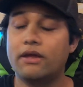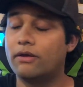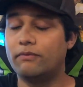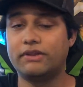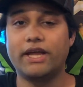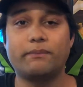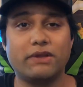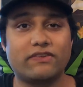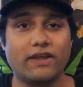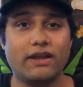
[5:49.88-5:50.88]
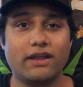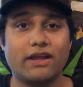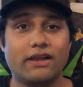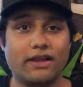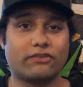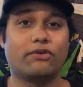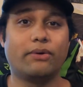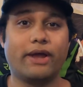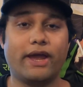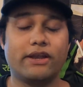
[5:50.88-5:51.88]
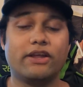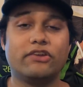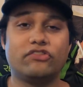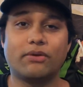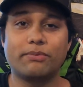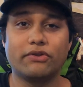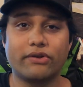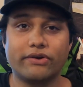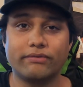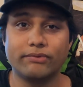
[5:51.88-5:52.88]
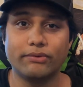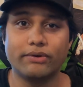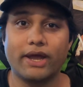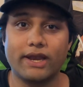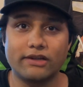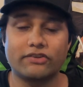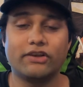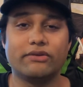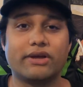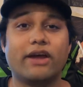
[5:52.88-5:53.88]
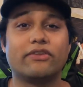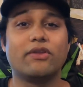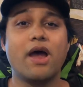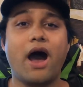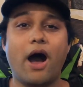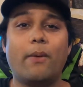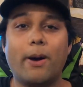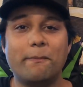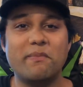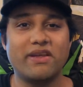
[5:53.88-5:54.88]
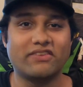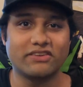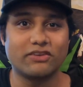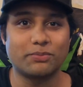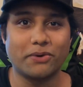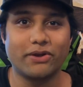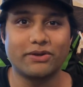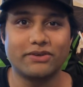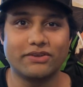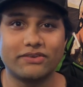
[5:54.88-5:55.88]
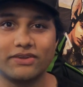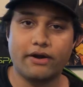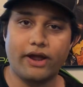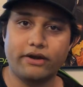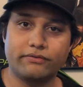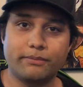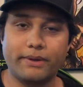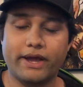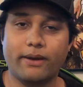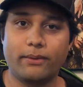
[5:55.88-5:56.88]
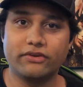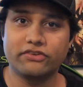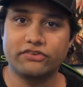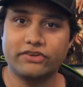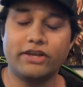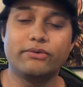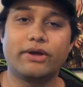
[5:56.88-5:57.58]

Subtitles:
With that being said, let's go ahead, jump into the review, and I'll tell you guys how amazing this product is. Right off the back, I want to just tell you